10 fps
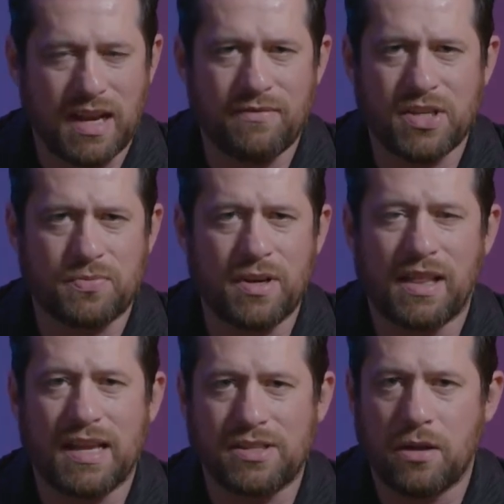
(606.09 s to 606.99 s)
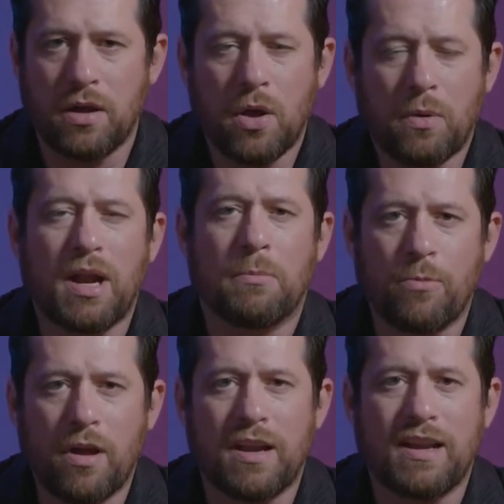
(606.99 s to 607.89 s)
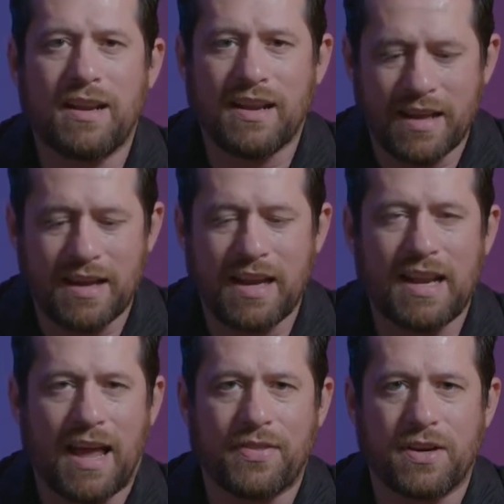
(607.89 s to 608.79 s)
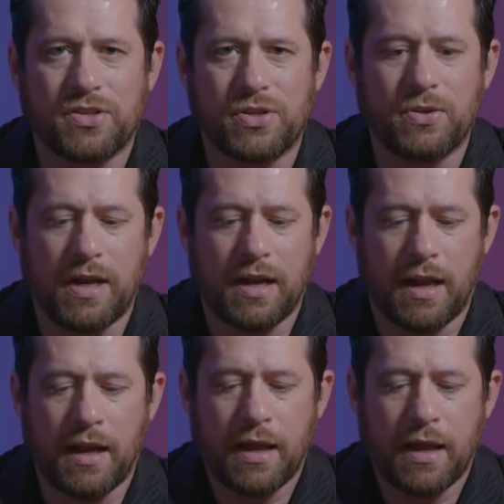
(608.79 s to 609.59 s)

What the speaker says: And I've just realized, you know, when I'm running and gunning out there shooting